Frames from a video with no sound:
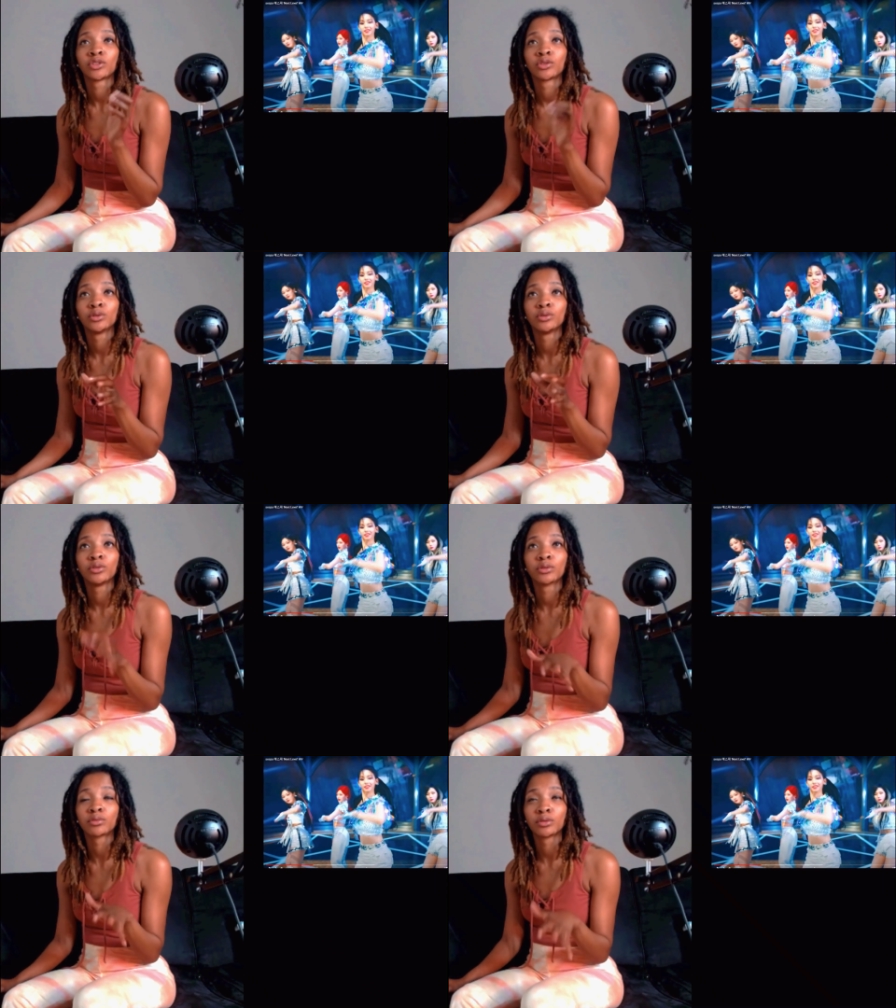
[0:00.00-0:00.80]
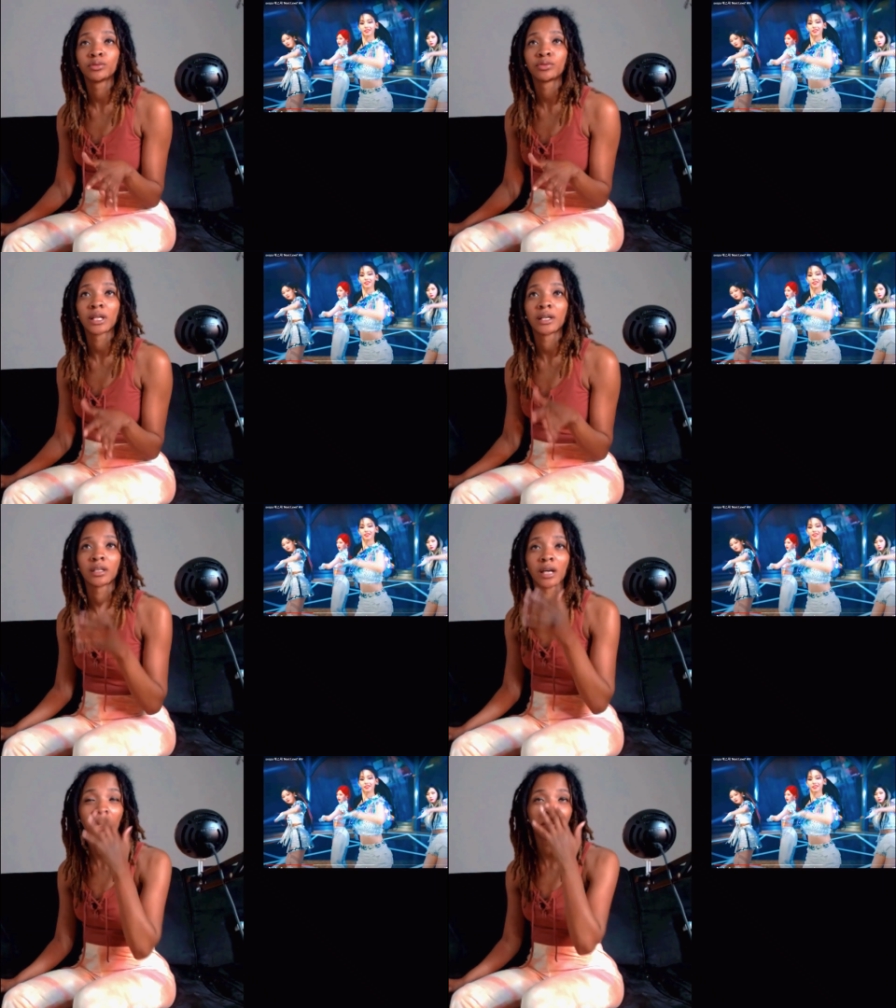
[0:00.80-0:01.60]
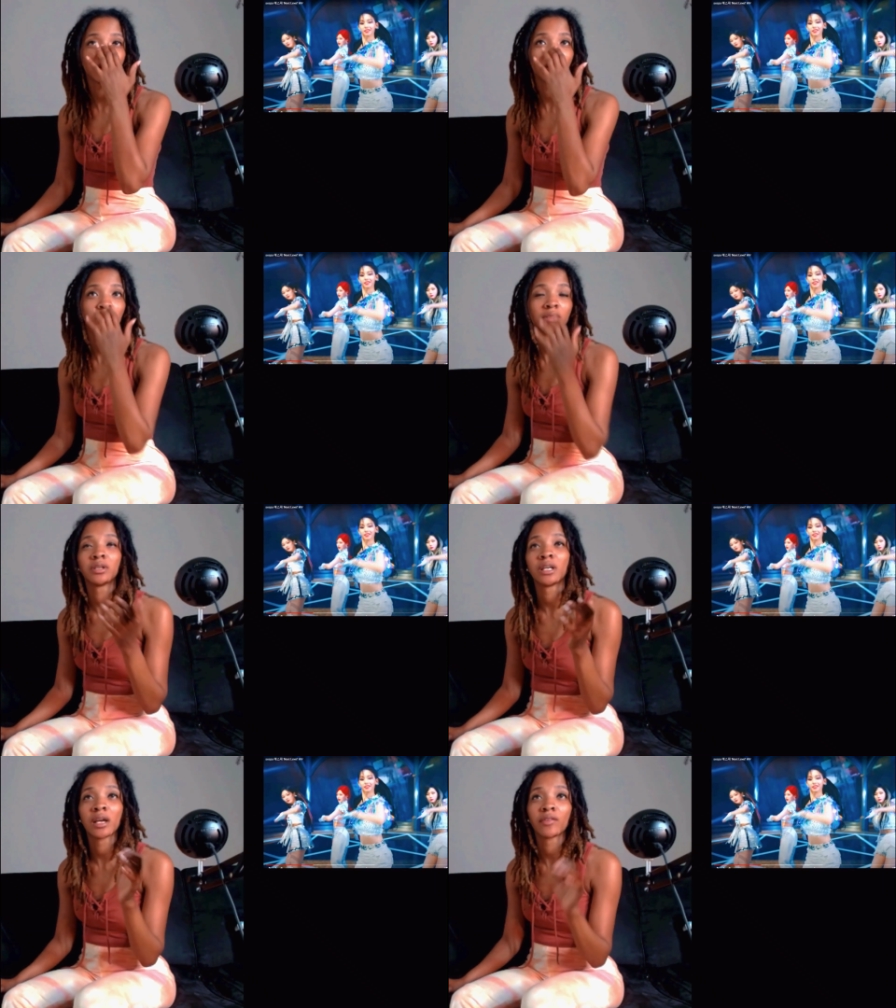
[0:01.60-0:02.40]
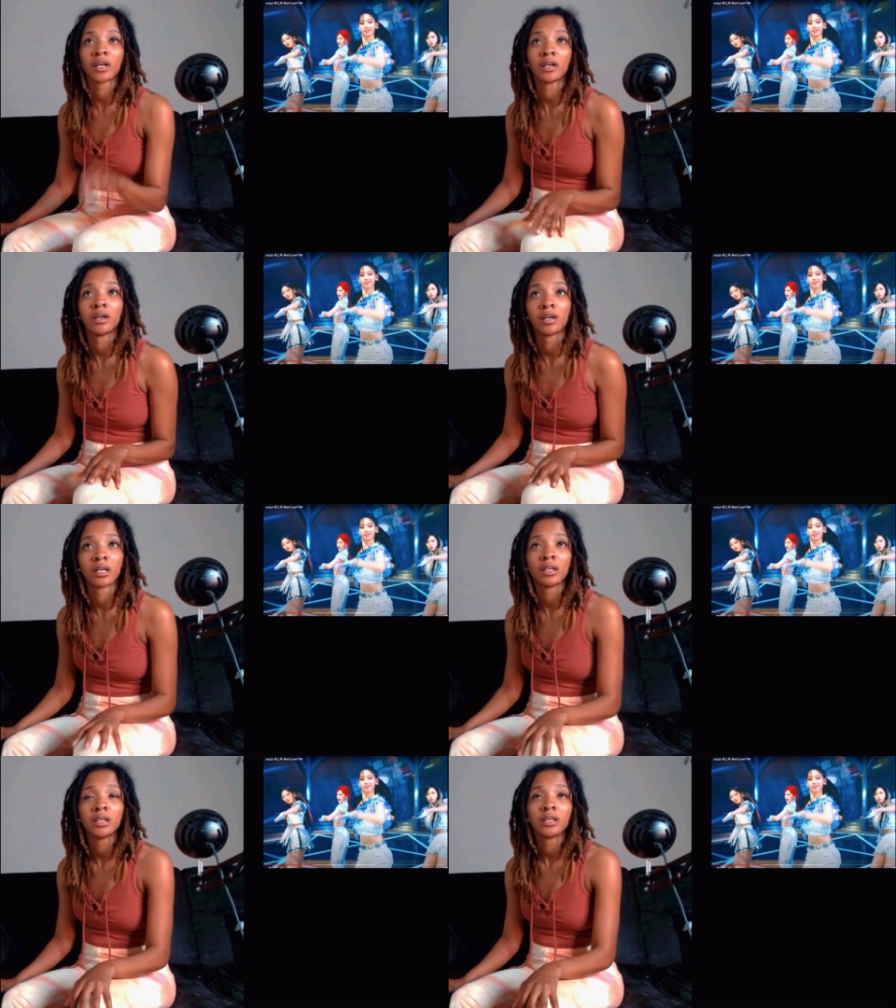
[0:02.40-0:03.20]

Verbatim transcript: through the roof. Like, I don't know, do they have like a